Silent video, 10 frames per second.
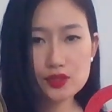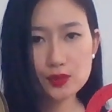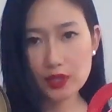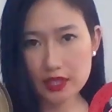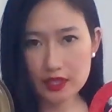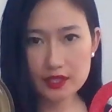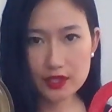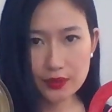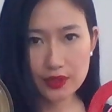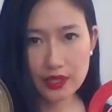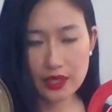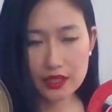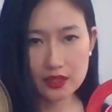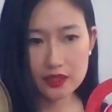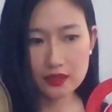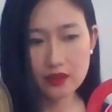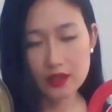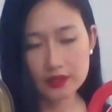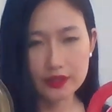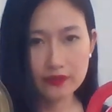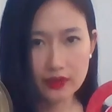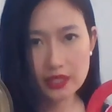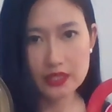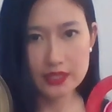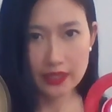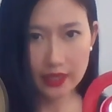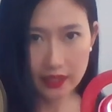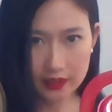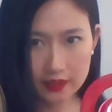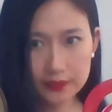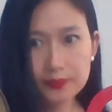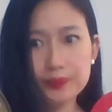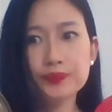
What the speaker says: to Lady Dior in honor of Lady Diana.